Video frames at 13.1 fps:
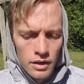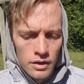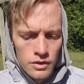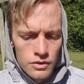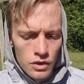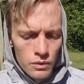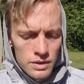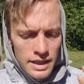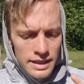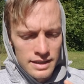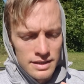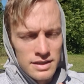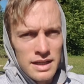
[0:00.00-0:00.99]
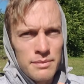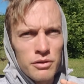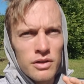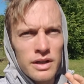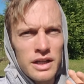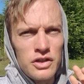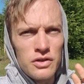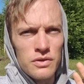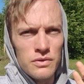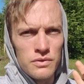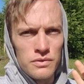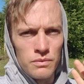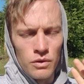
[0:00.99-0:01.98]
So it's like the deeper
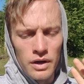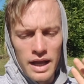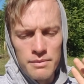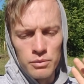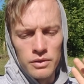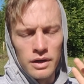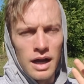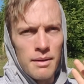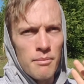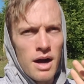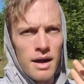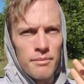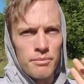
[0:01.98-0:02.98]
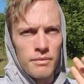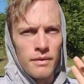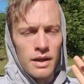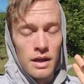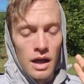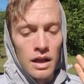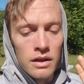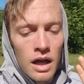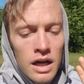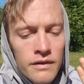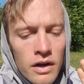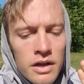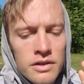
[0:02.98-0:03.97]
issues weren't able to come up. A lot
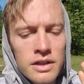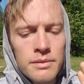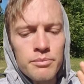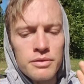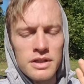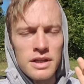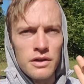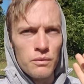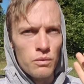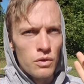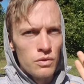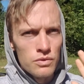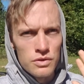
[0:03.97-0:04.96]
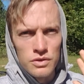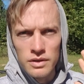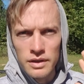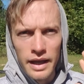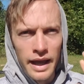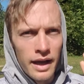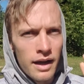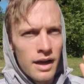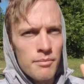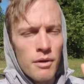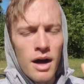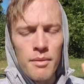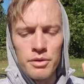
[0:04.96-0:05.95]
of our deep-seated wounds can't
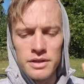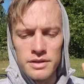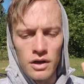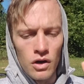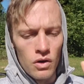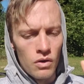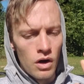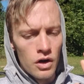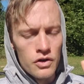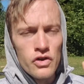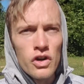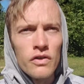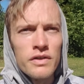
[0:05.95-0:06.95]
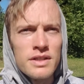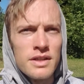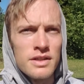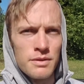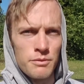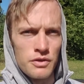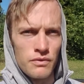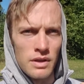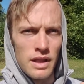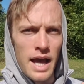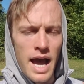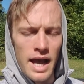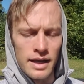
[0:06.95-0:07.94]
come up until our nervous system is
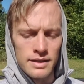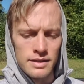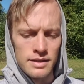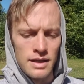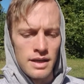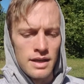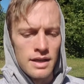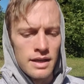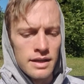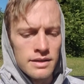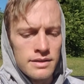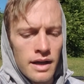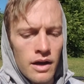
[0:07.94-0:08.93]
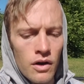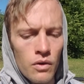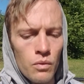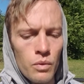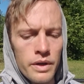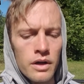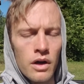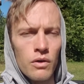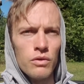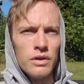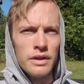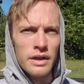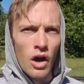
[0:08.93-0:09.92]
relaxed, until we are
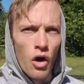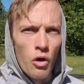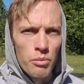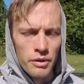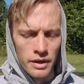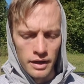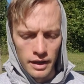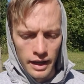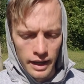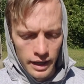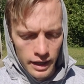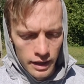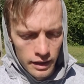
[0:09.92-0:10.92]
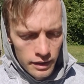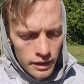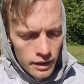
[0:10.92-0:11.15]
really open, and